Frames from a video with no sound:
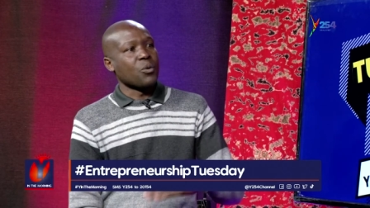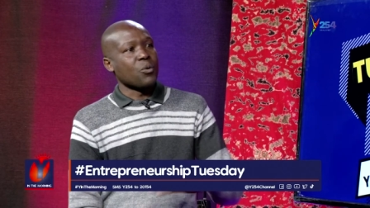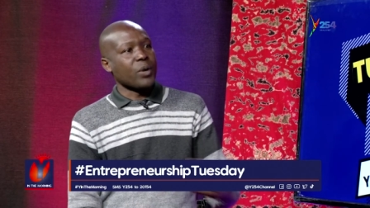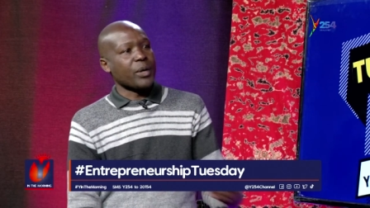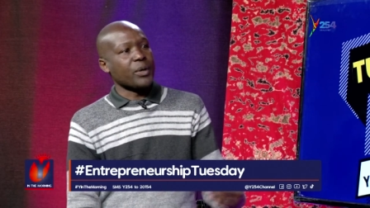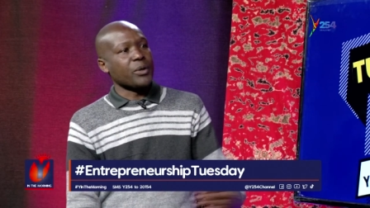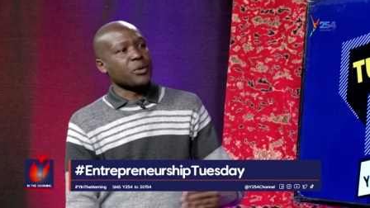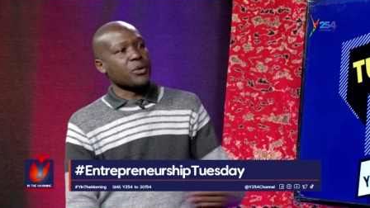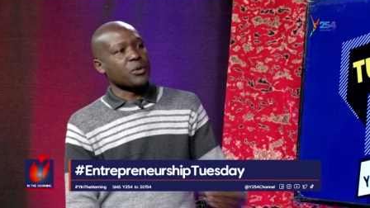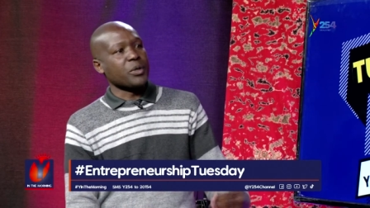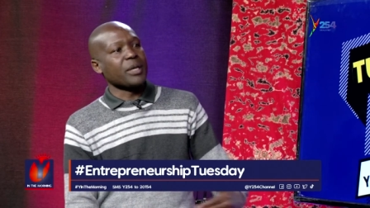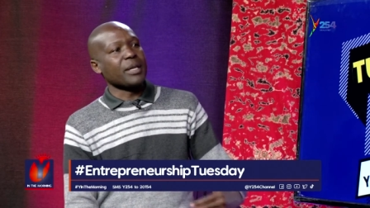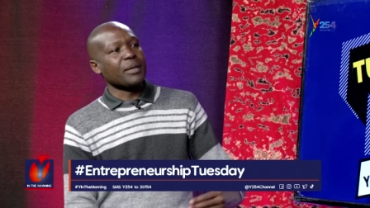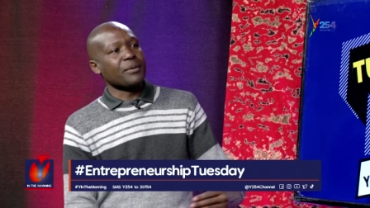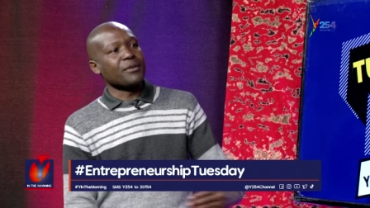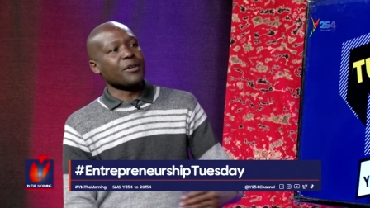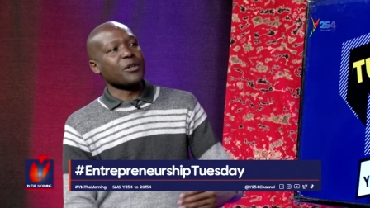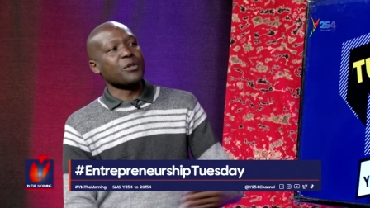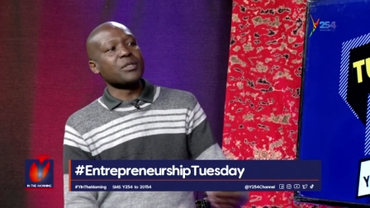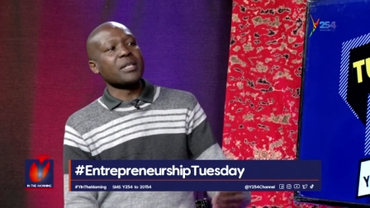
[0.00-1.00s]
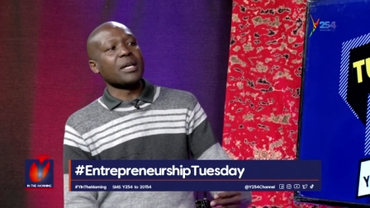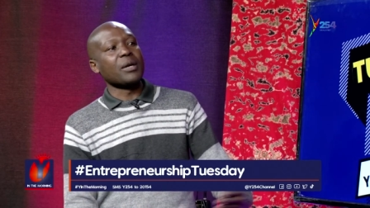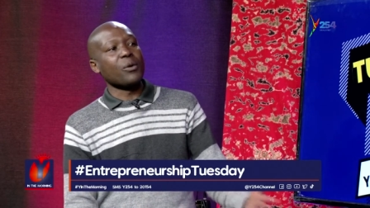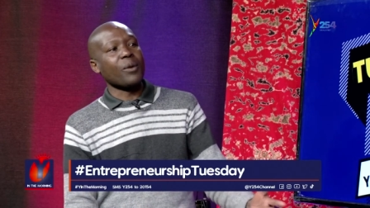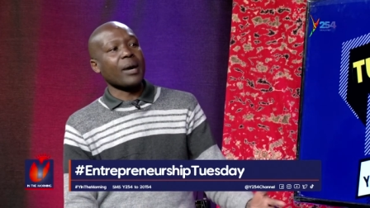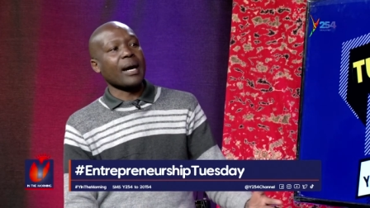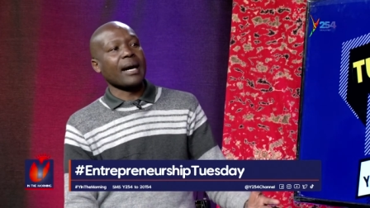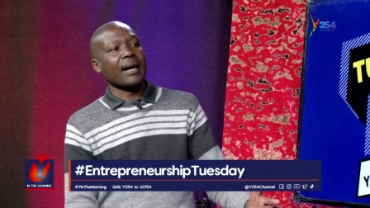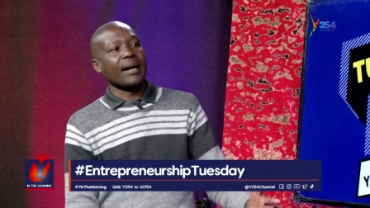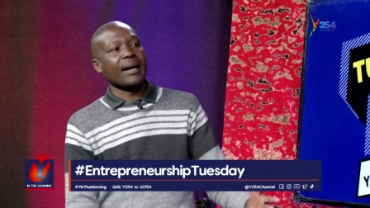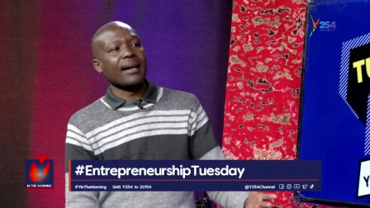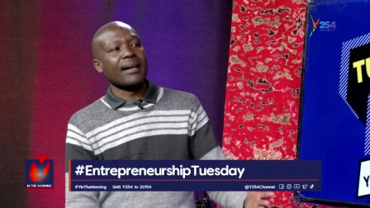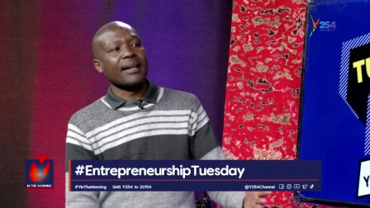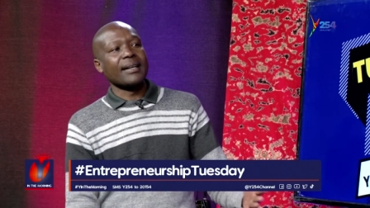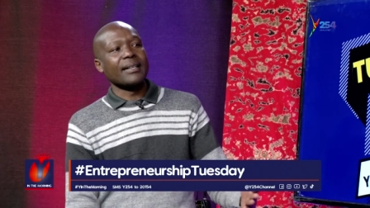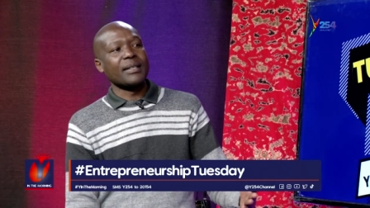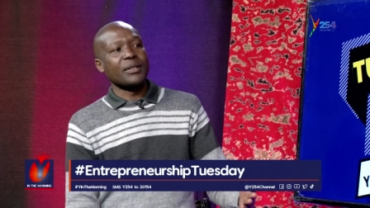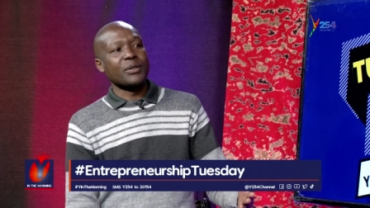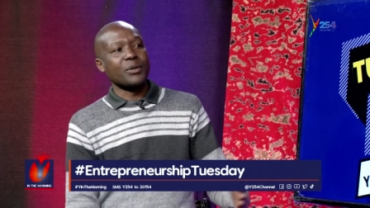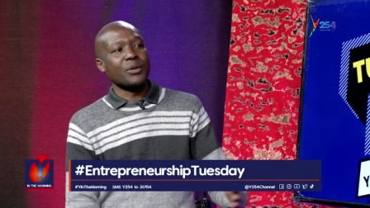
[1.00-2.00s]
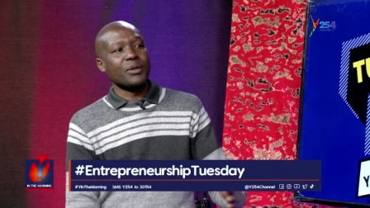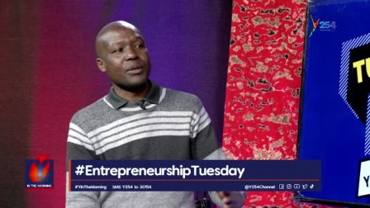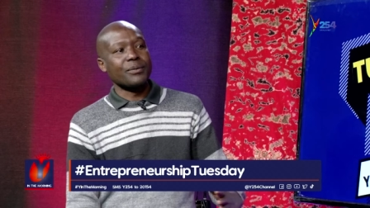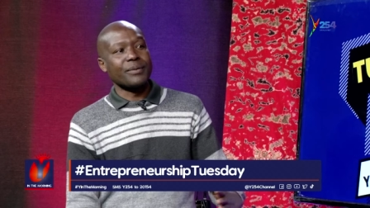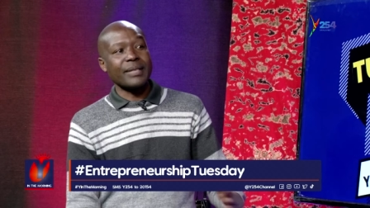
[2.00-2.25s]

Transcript: when you're doing voluntary work, you